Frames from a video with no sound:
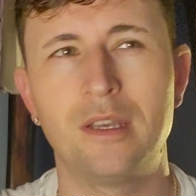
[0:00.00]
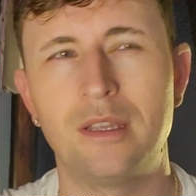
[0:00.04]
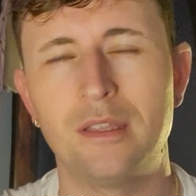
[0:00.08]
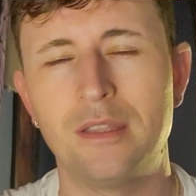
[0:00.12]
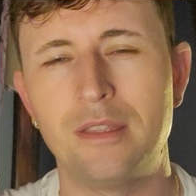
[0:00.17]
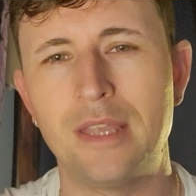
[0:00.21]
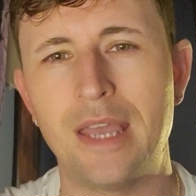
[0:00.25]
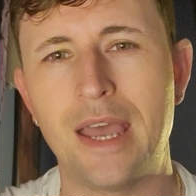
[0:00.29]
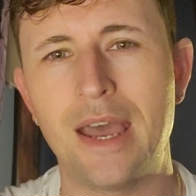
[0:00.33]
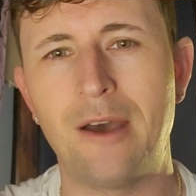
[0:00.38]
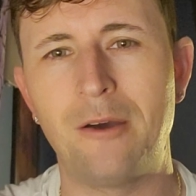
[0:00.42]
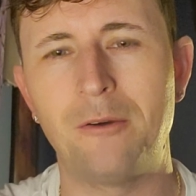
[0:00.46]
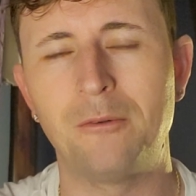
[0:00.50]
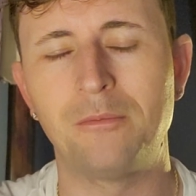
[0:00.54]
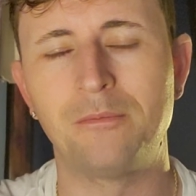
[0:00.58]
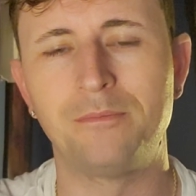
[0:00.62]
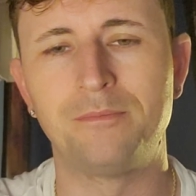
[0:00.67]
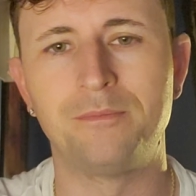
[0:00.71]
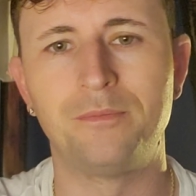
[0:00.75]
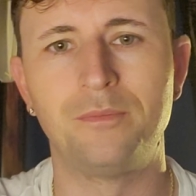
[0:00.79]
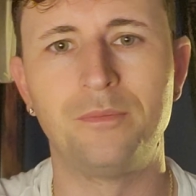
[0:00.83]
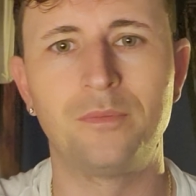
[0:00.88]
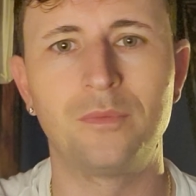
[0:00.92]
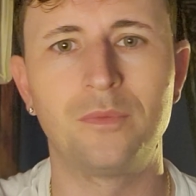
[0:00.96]
Now,
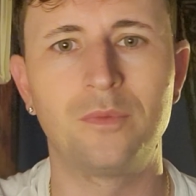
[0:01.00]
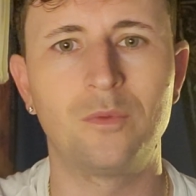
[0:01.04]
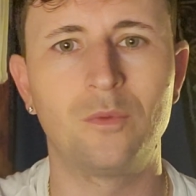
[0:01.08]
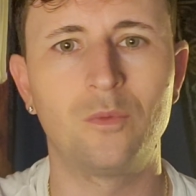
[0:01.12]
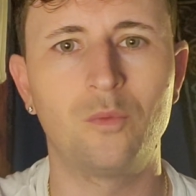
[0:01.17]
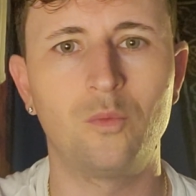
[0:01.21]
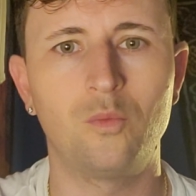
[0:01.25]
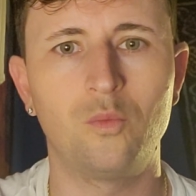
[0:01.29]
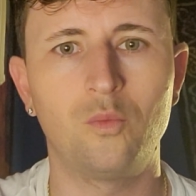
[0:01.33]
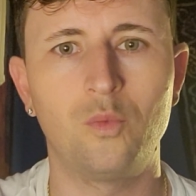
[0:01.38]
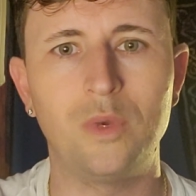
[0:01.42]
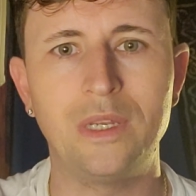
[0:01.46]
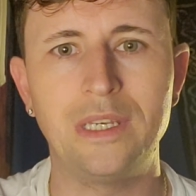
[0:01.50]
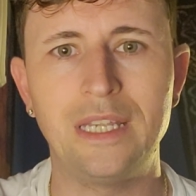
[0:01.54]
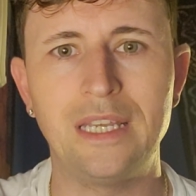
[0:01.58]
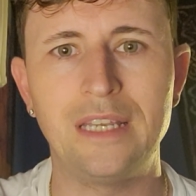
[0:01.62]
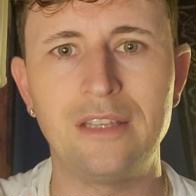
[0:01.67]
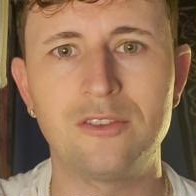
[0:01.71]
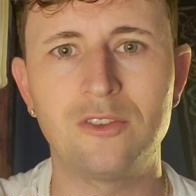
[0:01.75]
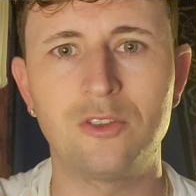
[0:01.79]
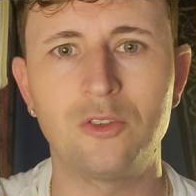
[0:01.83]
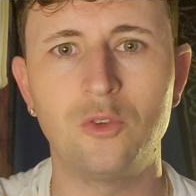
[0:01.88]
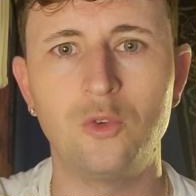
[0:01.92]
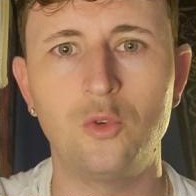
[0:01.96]
we
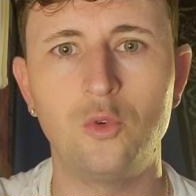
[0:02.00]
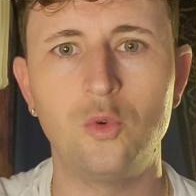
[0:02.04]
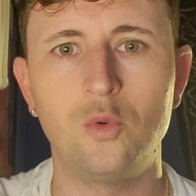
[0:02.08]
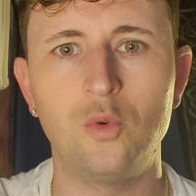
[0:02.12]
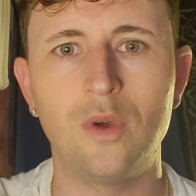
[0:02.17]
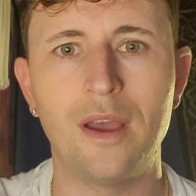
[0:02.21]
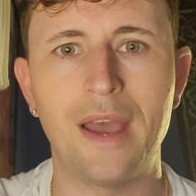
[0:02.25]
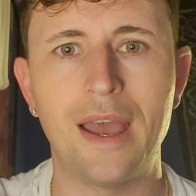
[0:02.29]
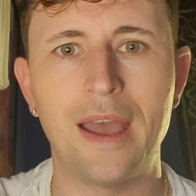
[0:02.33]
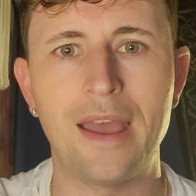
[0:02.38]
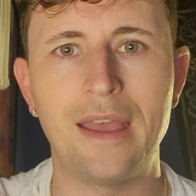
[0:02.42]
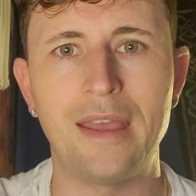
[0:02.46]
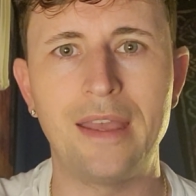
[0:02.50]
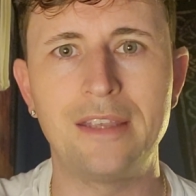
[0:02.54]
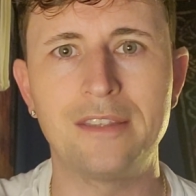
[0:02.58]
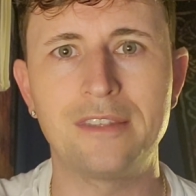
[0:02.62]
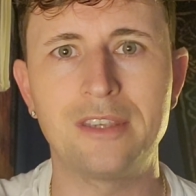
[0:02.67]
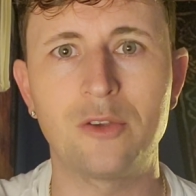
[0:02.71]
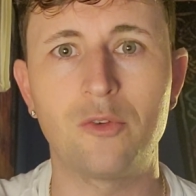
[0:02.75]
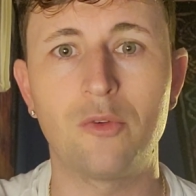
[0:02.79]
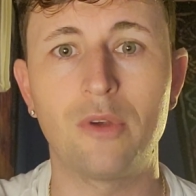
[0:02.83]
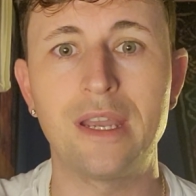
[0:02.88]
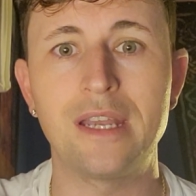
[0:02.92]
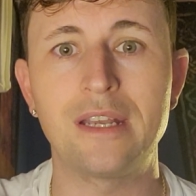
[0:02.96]
need to
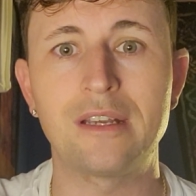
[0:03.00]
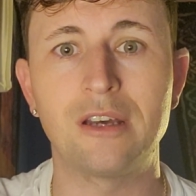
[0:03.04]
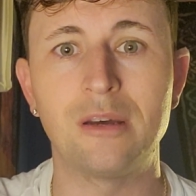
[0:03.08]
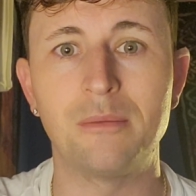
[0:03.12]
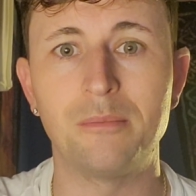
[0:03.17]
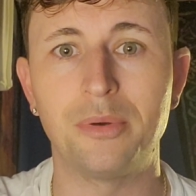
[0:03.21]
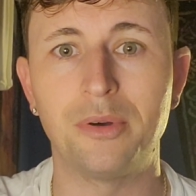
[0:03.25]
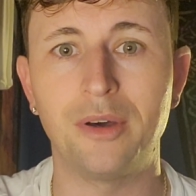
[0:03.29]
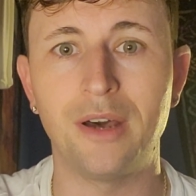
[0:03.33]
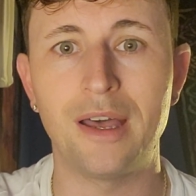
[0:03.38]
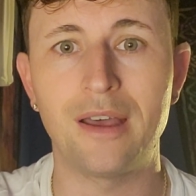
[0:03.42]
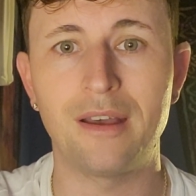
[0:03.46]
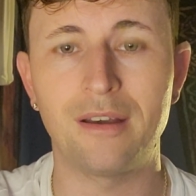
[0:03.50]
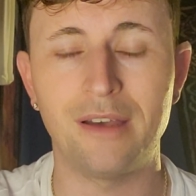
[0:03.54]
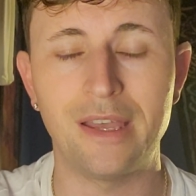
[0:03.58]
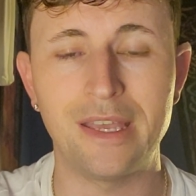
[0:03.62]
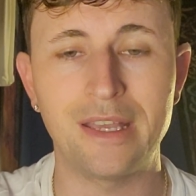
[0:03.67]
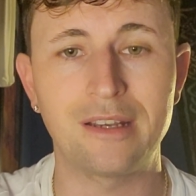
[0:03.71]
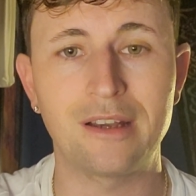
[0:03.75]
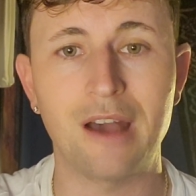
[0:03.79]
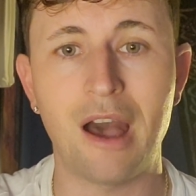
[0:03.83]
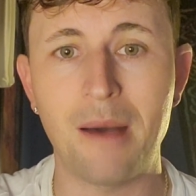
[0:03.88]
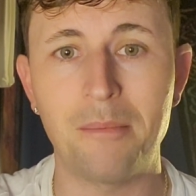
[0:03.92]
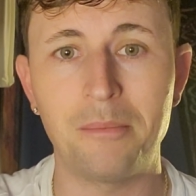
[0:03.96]
integrate
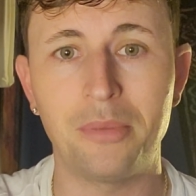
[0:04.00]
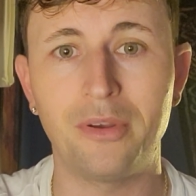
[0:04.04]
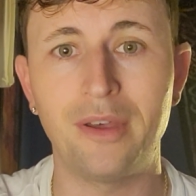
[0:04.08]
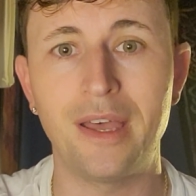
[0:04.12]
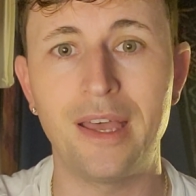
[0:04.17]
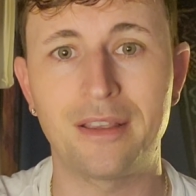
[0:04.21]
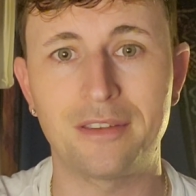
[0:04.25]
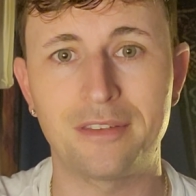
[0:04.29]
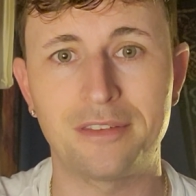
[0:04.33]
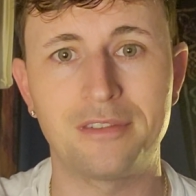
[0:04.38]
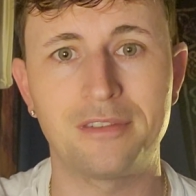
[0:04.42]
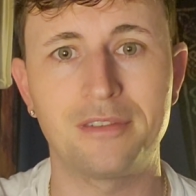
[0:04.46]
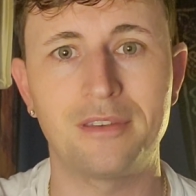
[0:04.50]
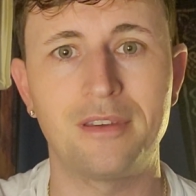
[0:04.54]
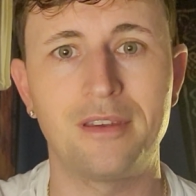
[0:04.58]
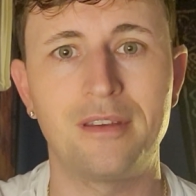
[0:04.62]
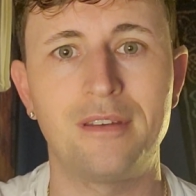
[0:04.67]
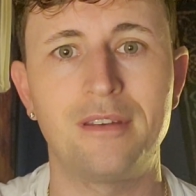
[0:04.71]
complex